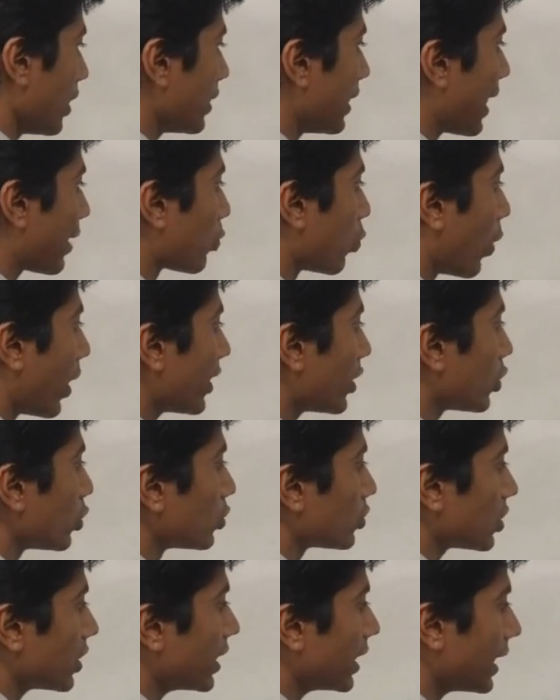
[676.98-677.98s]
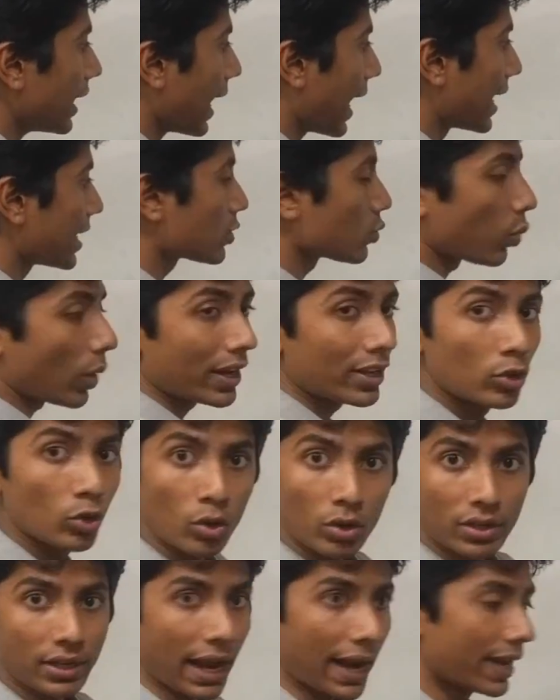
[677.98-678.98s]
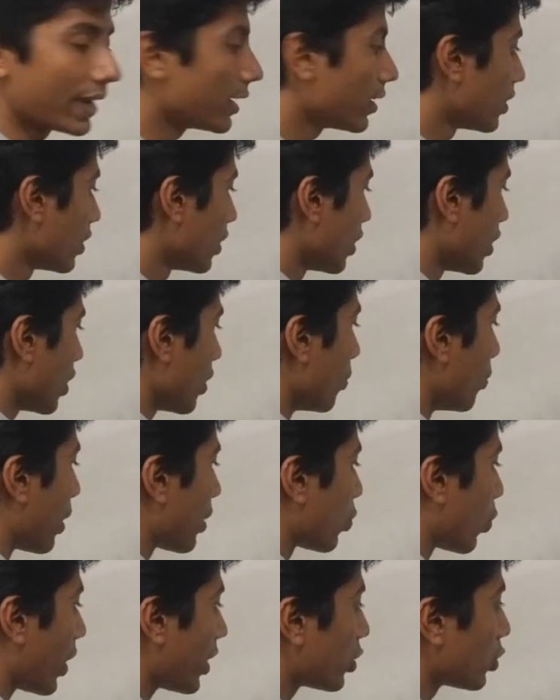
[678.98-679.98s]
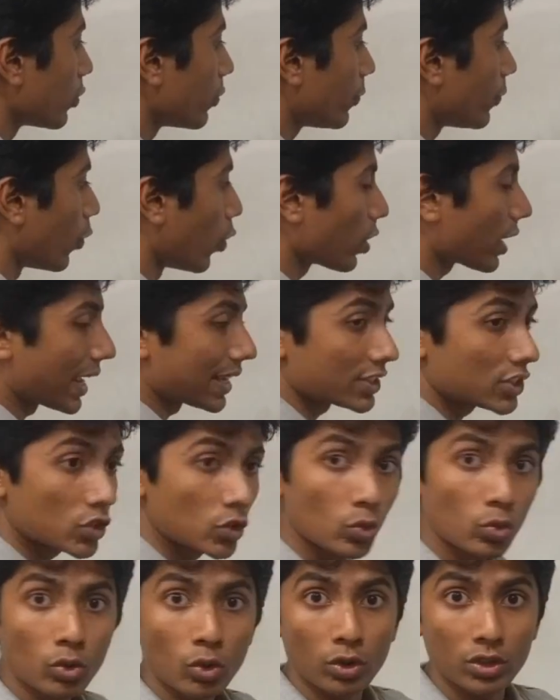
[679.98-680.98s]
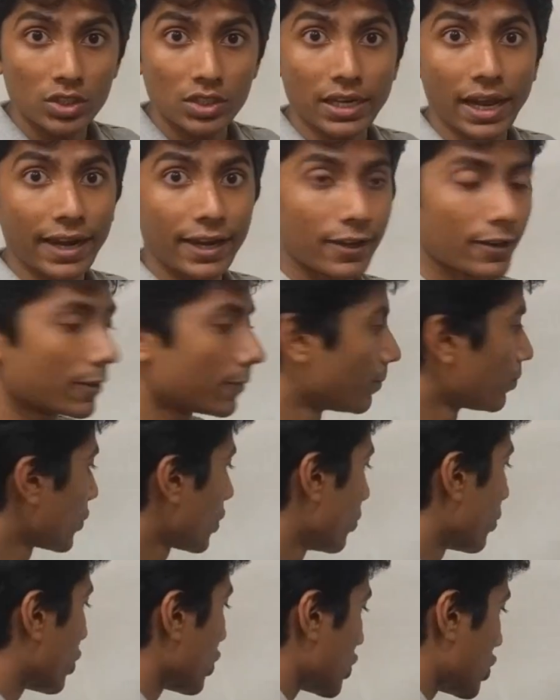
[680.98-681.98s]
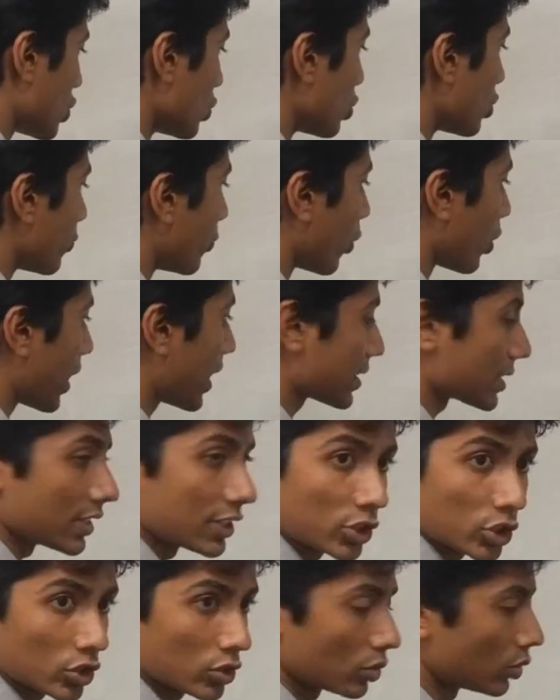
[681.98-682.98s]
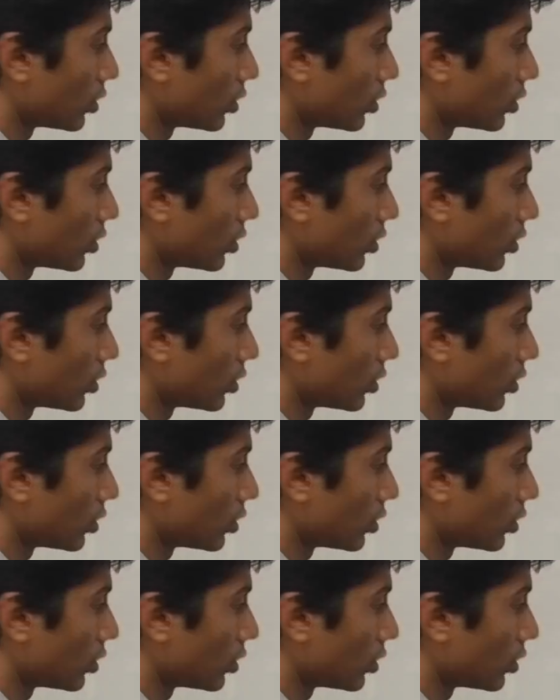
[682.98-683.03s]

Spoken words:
that 1, 2, 3 has one node tied, but 1, 2, 4 has two nodes tied because 2 to 4 has an issue.